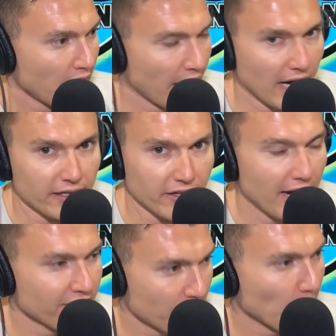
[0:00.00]
And I did
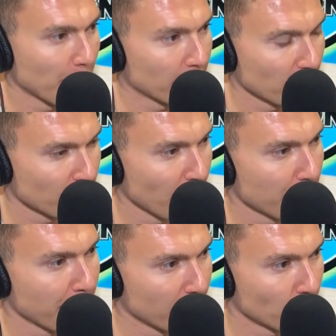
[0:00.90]
ask him about this fight,
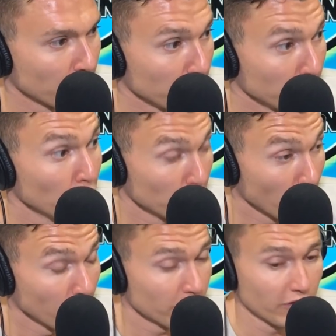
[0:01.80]
Pedro
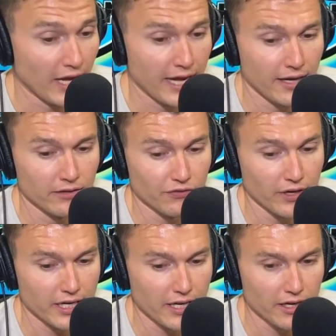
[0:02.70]
Munoz and
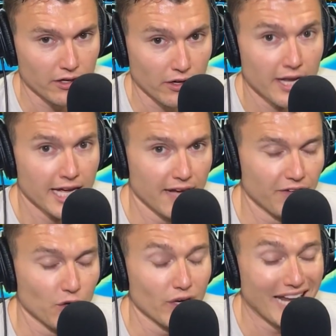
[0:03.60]
Frankie Edgar, if
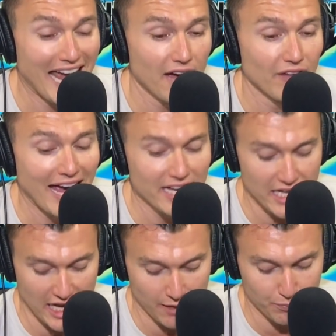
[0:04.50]
it would have
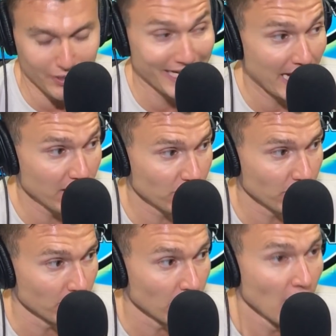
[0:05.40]
any
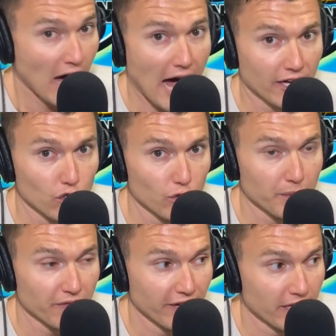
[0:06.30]
implications on who would
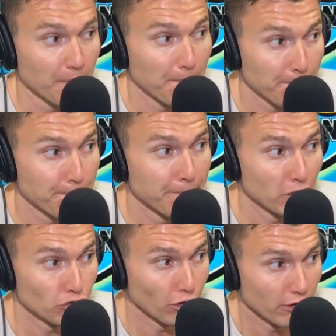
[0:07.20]
be fighting
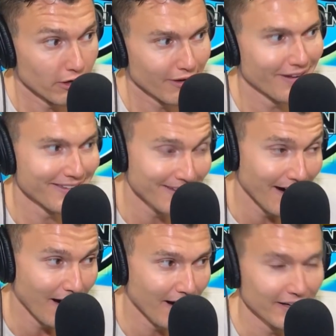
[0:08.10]
Peter
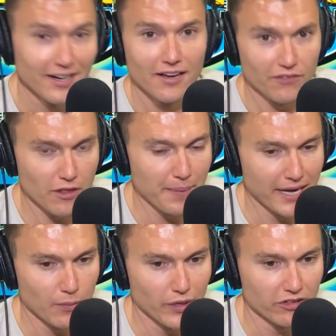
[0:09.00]
Yan for the
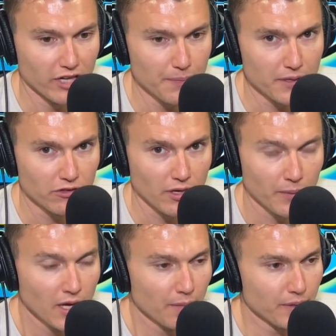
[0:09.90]
Bantamweight Championship,
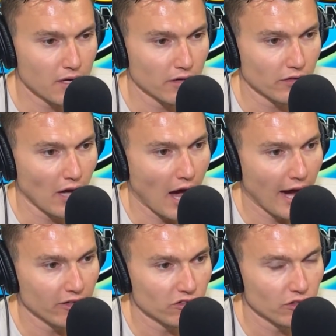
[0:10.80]
because I
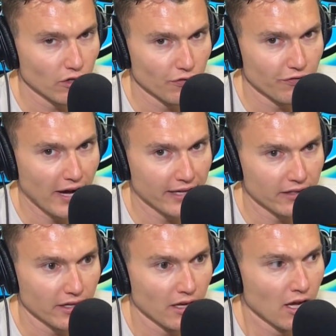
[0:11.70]
still find
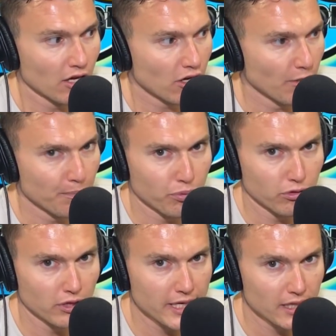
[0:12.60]
it
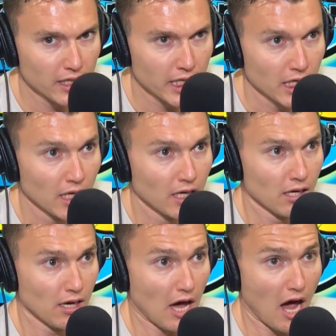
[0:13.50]
completely
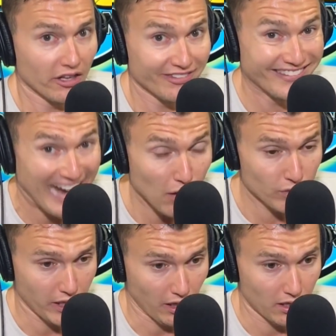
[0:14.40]

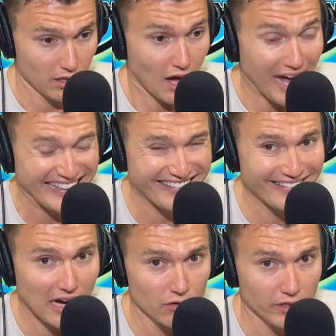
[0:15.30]
astounding,
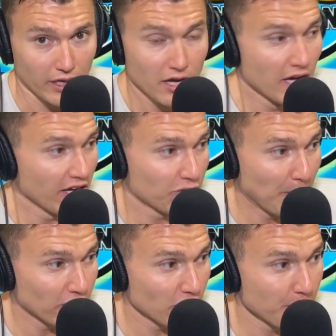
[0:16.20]

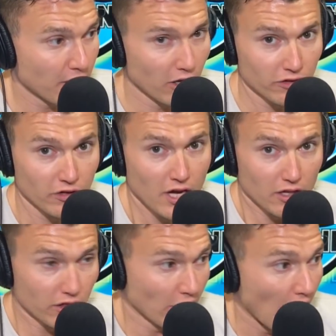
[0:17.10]
especially because
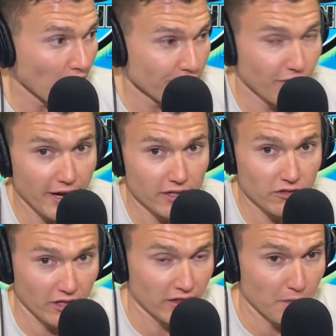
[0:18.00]
there are fights
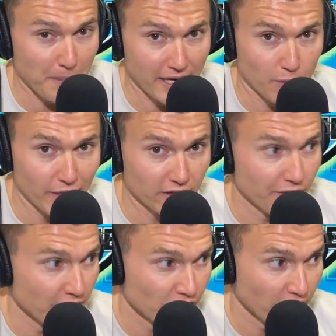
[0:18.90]
in the bantamweight
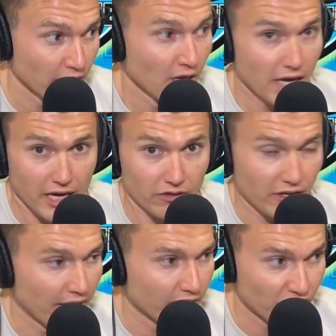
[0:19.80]
division is
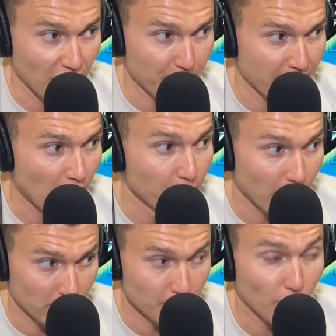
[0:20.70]
kind of shaping out.
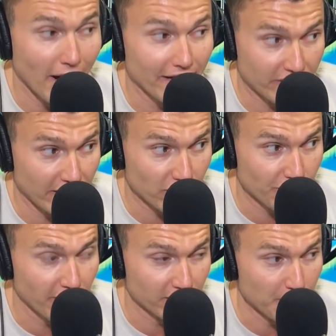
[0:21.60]
Marlon Moraes has a
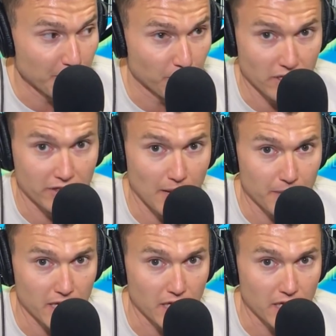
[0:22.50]
fight, the people at the top of the heap.